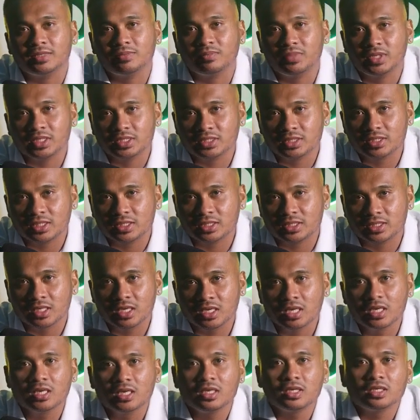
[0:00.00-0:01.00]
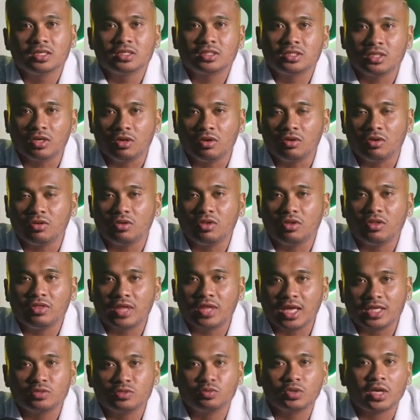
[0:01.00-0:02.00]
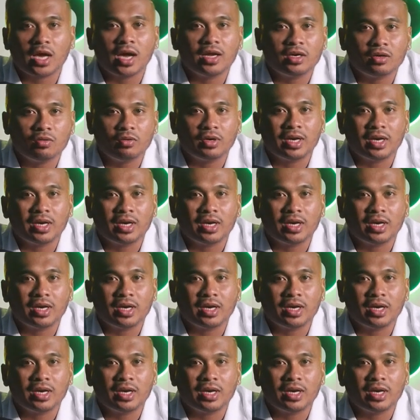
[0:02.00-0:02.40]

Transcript: and business. So that's kind of